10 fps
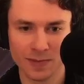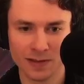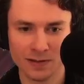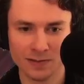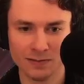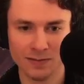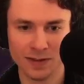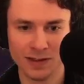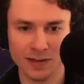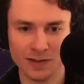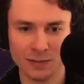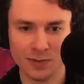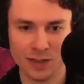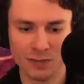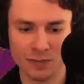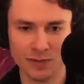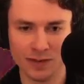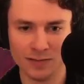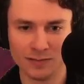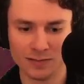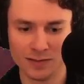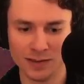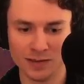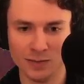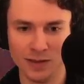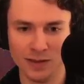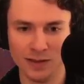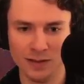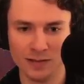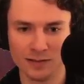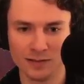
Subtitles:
I don't think you can probably kill here.